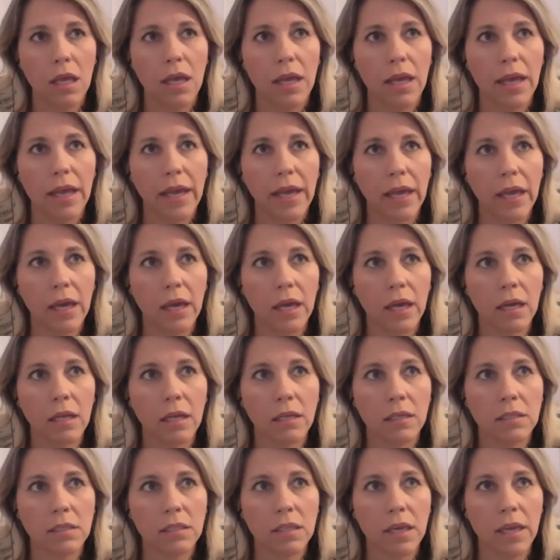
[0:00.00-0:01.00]

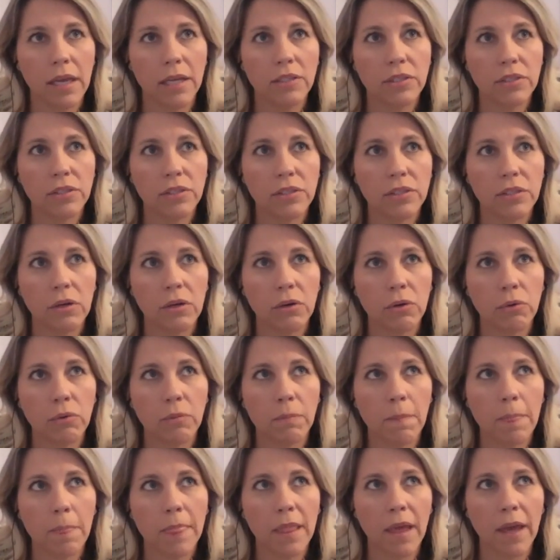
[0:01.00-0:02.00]
And so
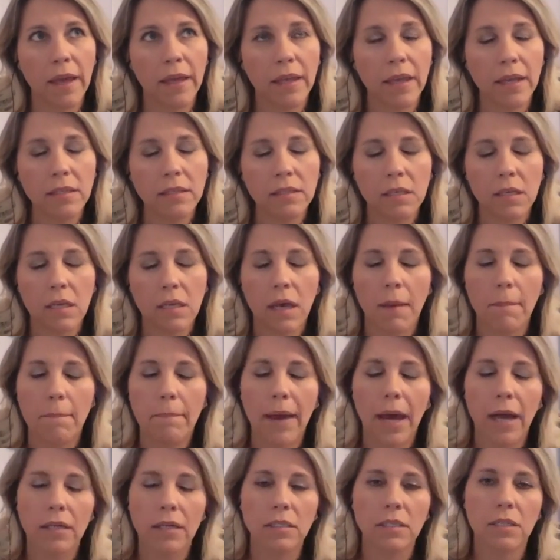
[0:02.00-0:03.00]
I guess to come
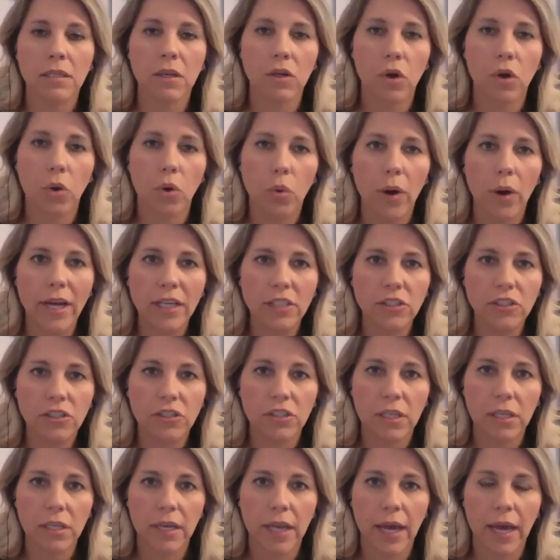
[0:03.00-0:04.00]
back to the
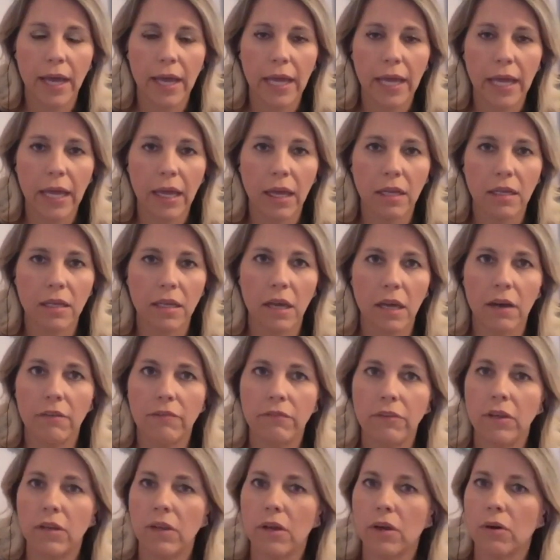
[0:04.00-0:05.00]
question at hand of,
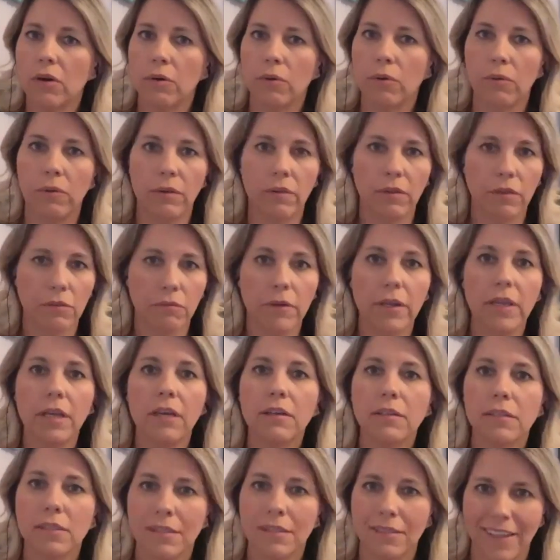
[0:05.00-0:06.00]
you know, 3
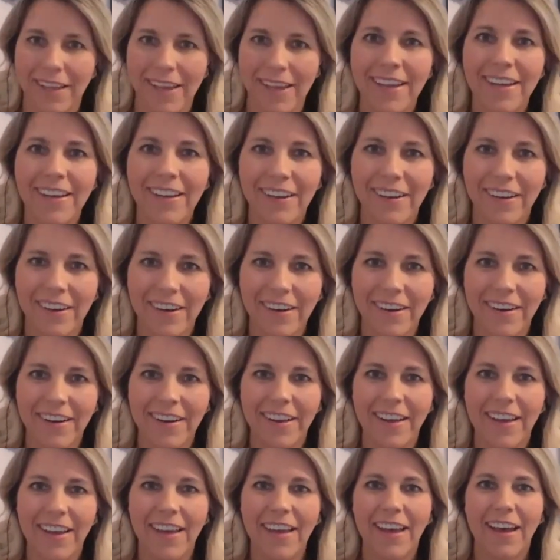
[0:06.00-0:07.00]
years later,
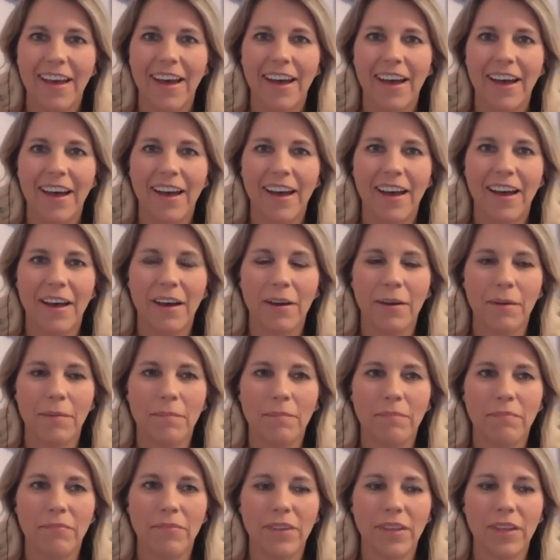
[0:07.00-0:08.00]

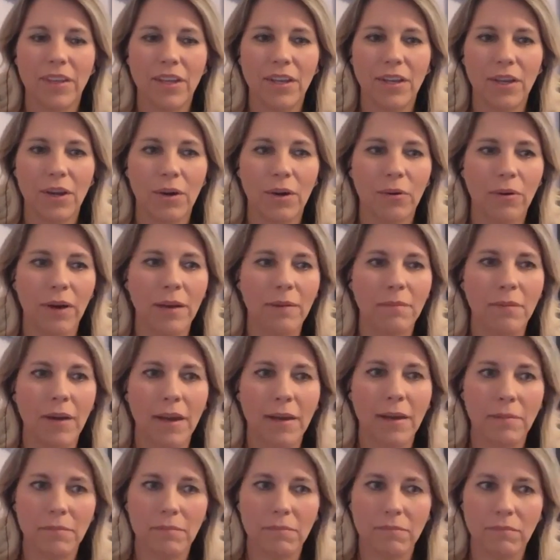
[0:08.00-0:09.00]
you know,
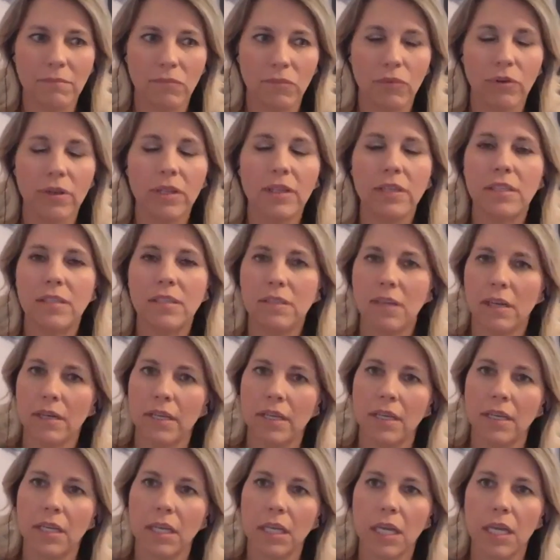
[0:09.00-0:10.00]
I'm really
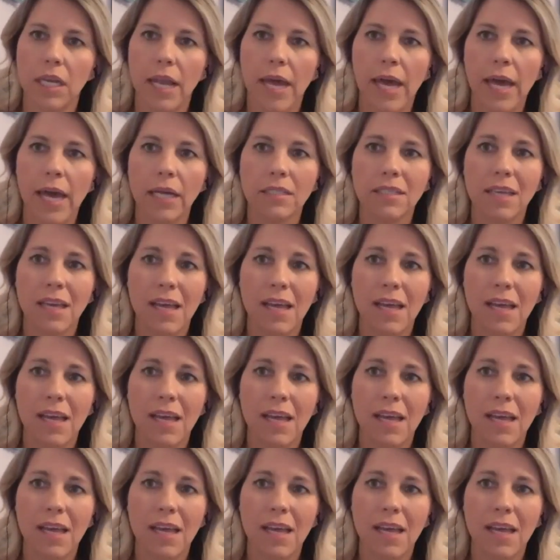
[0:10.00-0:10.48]
starting to connect.